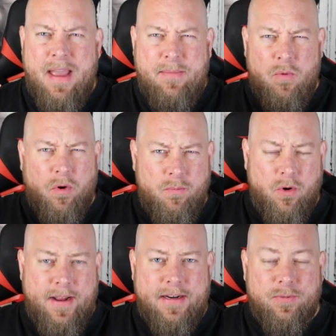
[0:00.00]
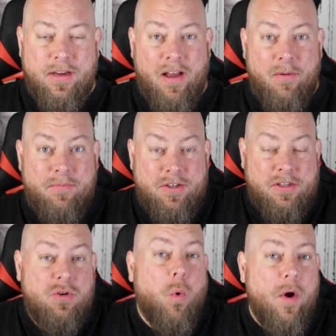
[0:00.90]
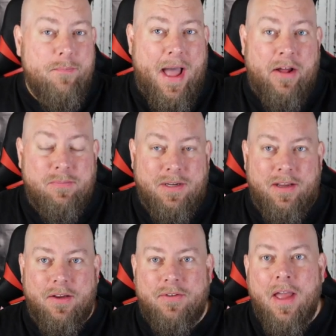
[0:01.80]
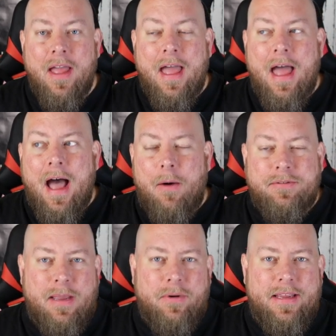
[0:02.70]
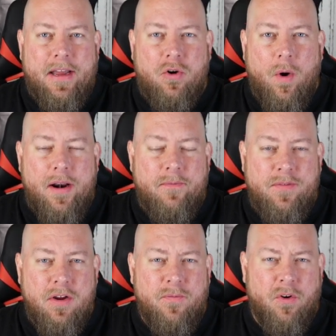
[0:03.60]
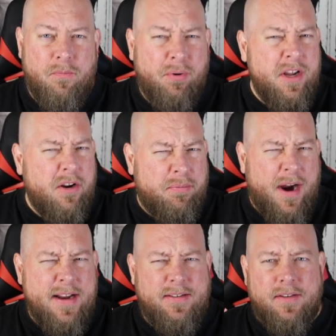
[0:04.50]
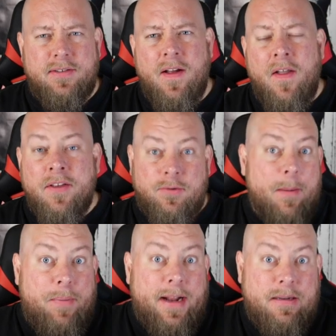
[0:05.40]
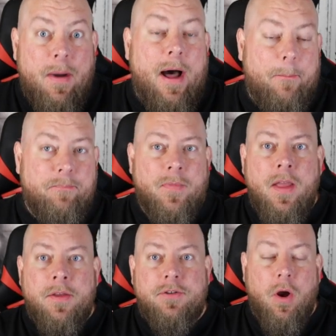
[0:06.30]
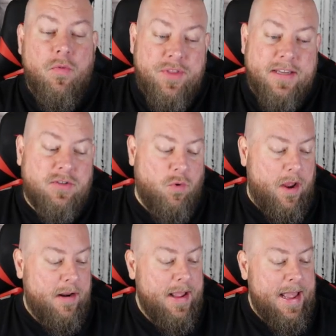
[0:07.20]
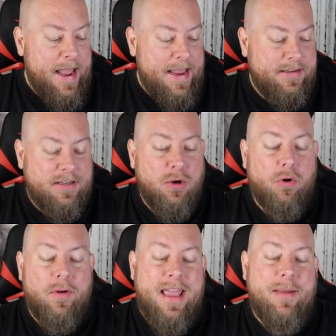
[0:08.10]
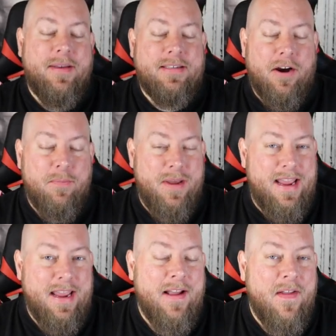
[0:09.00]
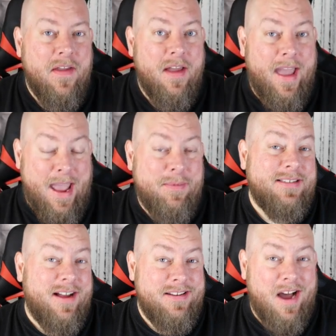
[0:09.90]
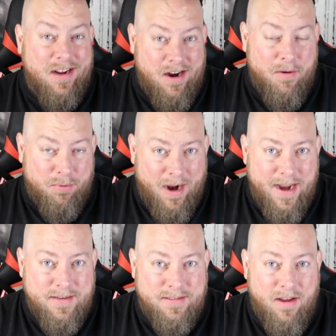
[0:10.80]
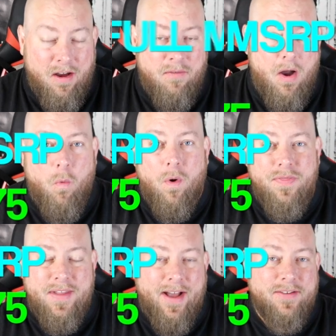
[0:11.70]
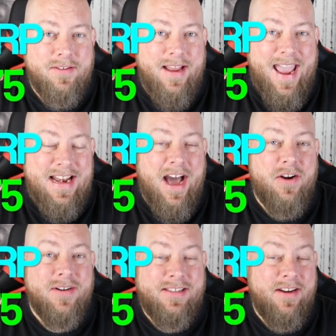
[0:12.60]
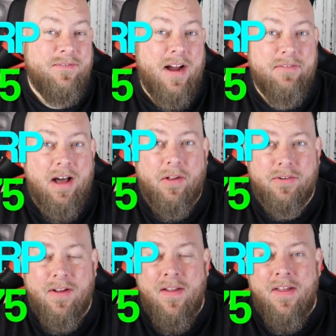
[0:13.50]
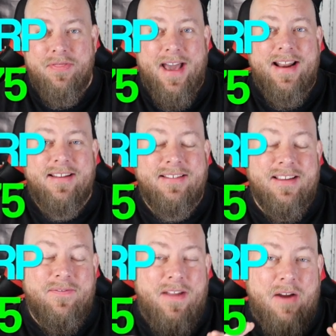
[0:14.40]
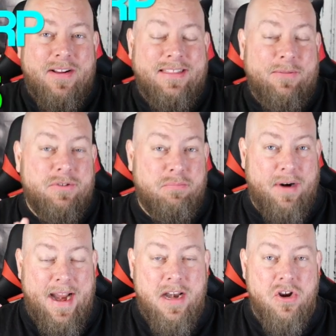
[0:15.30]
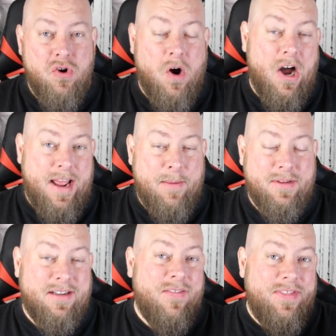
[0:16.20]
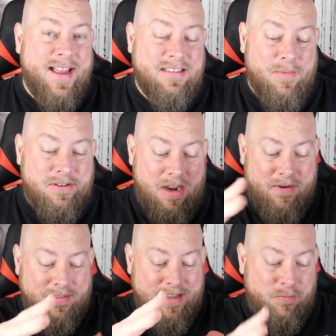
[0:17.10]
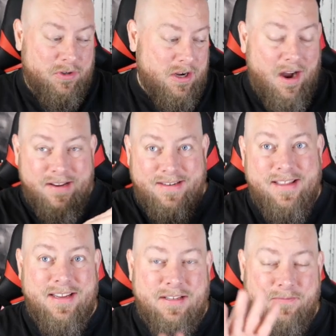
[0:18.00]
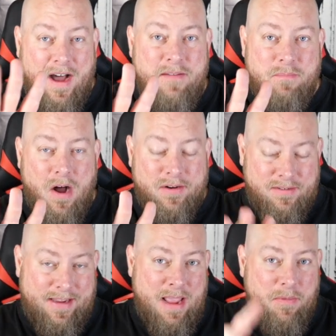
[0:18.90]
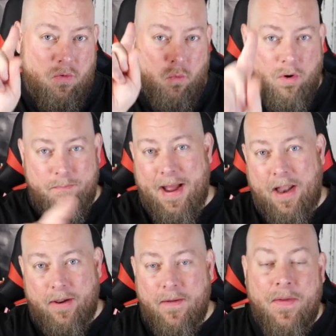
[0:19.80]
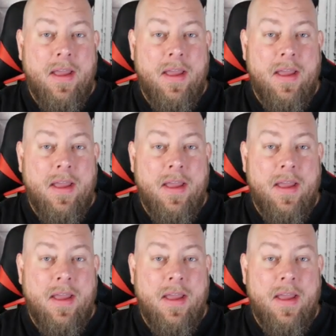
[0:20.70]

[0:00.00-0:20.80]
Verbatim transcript: and maybe one more next week of just toy palettes because I was able to get quite a few for pretty good prices. So I picked them up. So this one has a total MSRP, Amazon.com price of $1,875. That is if everything was brand new on Amazon. That's how much everything would cost in these 5 boxes that came on one pallet.